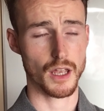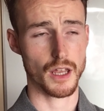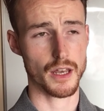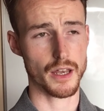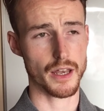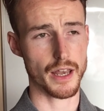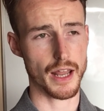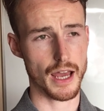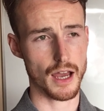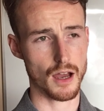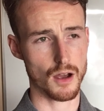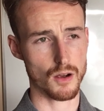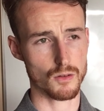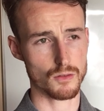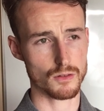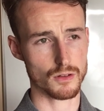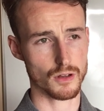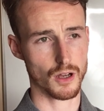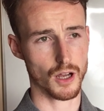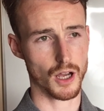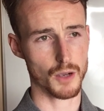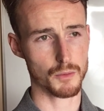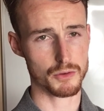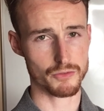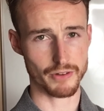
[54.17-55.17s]
Now,
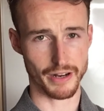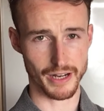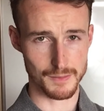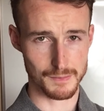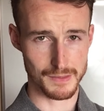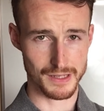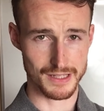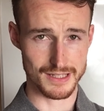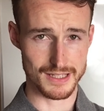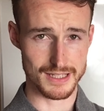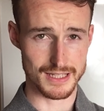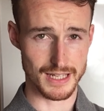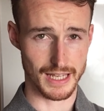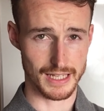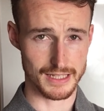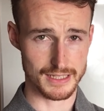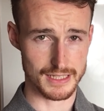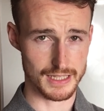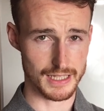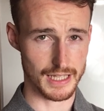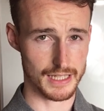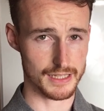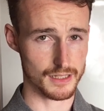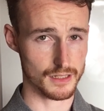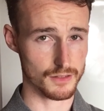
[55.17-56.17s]
I would recommend staying to
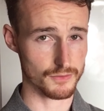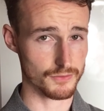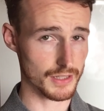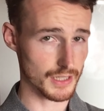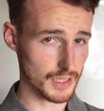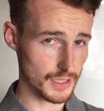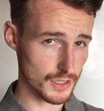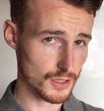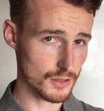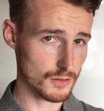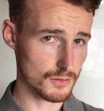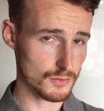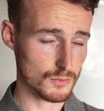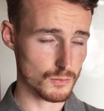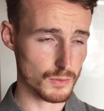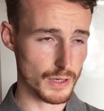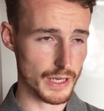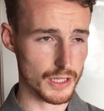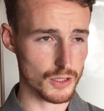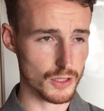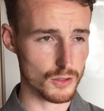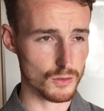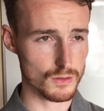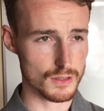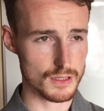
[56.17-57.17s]
the end of the video where
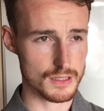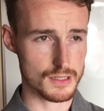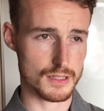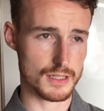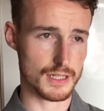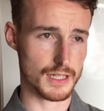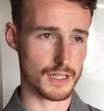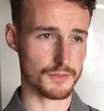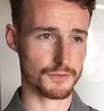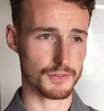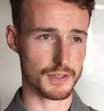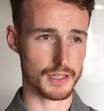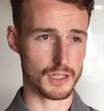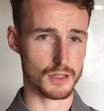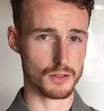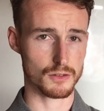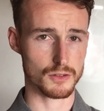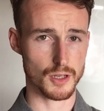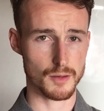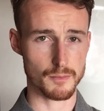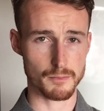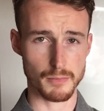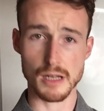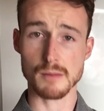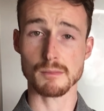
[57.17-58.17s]
you can see a video
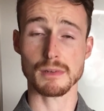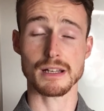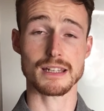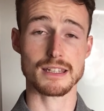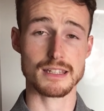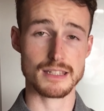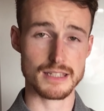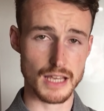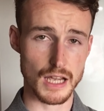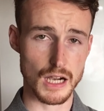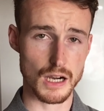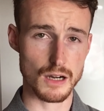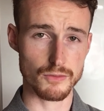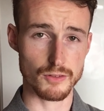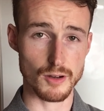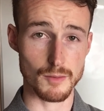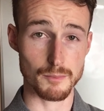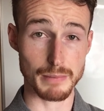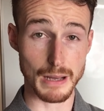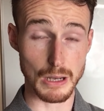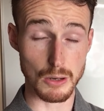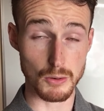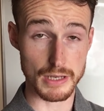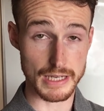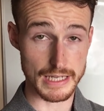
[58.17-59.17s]
done by myself
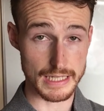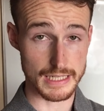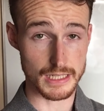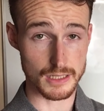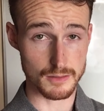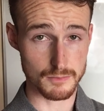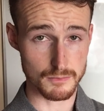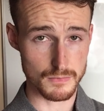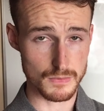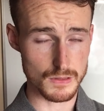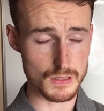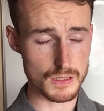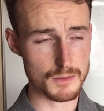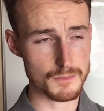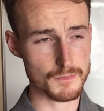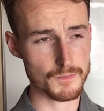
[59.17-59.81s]
about idioms.